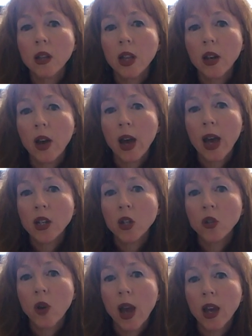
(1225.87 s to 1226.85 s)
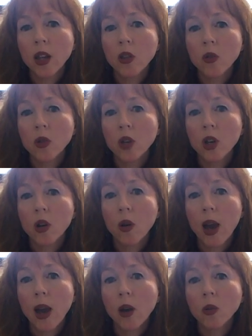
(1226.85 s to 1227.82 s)
Then I had to drag it through the
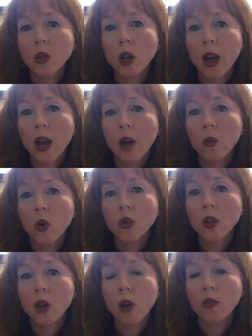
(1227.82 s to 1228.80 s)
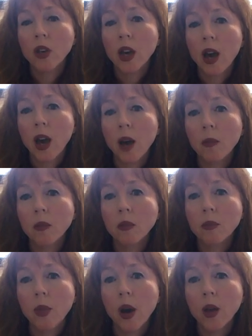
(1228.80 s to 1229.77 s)
crowd like I wasn't overcome
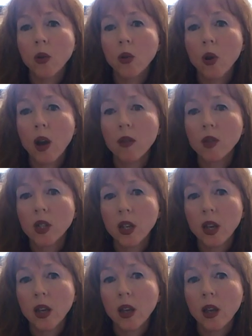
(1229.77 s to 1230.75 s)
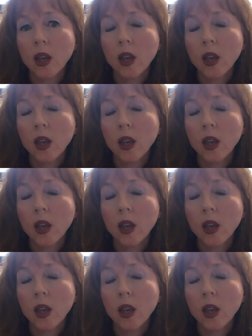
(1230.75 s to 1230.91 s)
by your gravity,